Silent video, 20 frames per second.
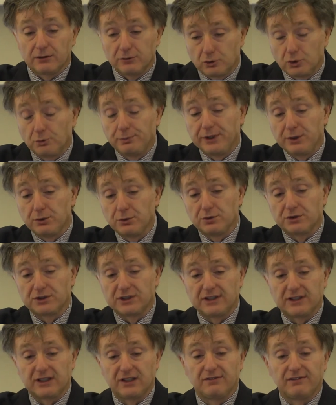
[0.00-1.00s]
to be used
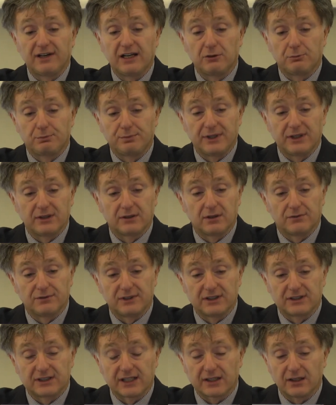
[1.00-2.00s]
in the development of
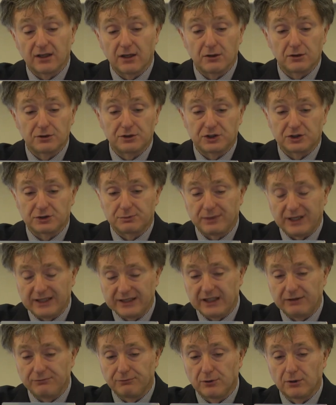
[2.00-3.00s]
these technologies by
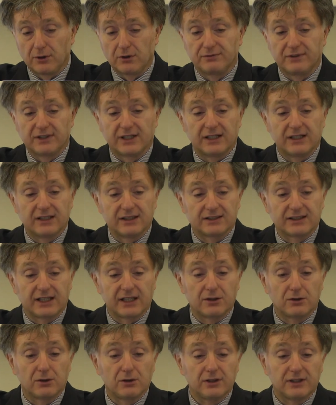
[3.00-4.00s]
the involved
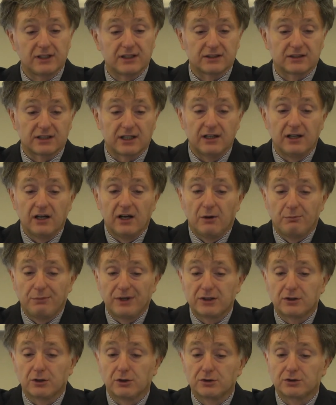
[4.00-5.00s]
stakeholders,
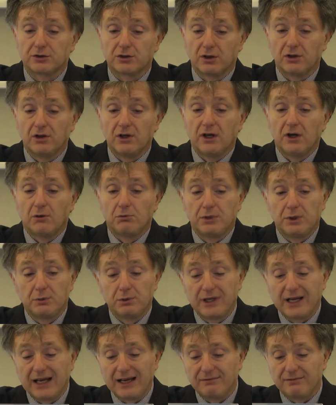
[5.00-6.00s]
but also we
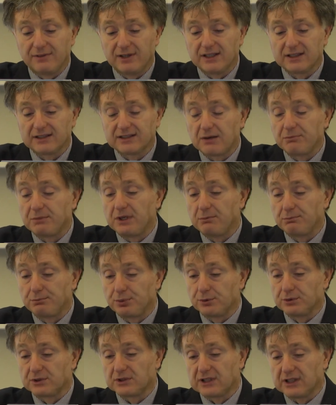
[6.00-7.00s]
will have some
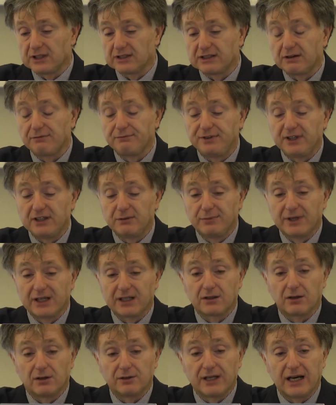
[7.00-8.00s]
inputs, some
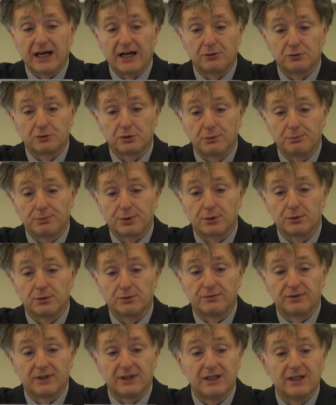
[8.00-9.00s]
feedback on how to
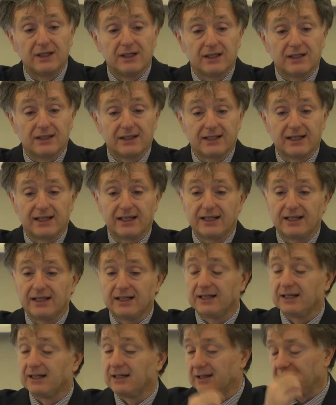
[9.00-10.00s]
improve the
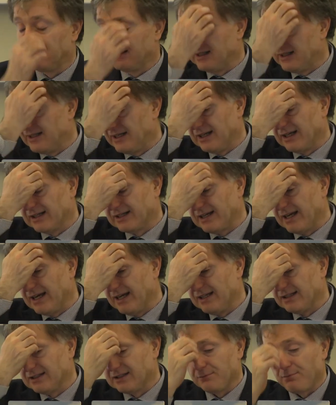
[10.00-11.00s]
legal
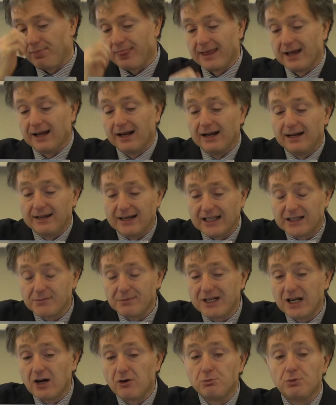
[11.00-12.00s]
case. Let
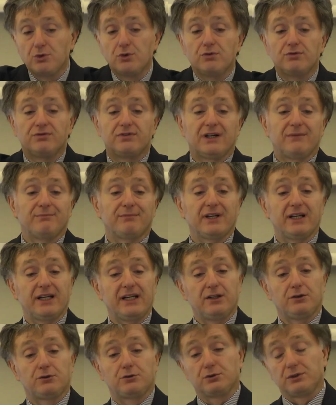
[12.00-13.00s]
me now move
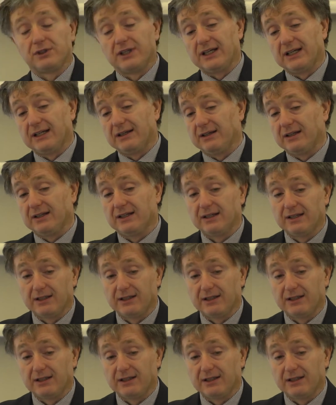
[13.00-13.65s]
into the